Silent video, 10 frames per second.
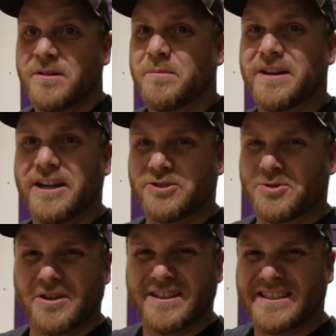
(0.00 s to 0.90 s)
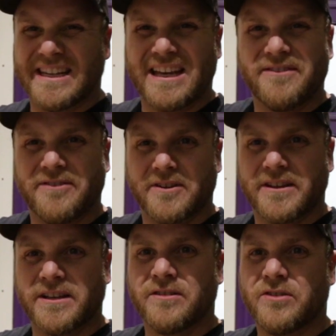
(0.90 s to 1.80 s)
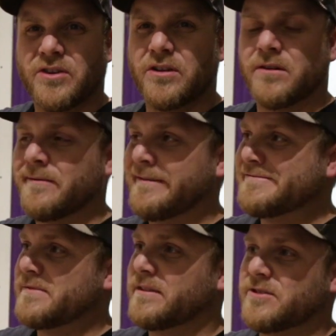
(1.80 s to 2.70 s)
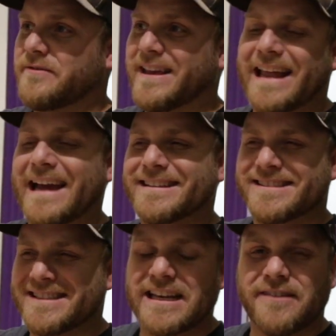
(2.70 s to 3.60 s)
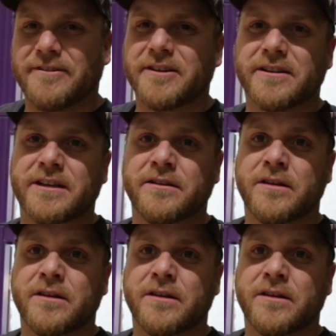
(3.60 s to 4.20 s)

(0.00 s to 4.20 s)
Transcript: But nitro's really sticky feeling, you know? So if they like the sticky feeling...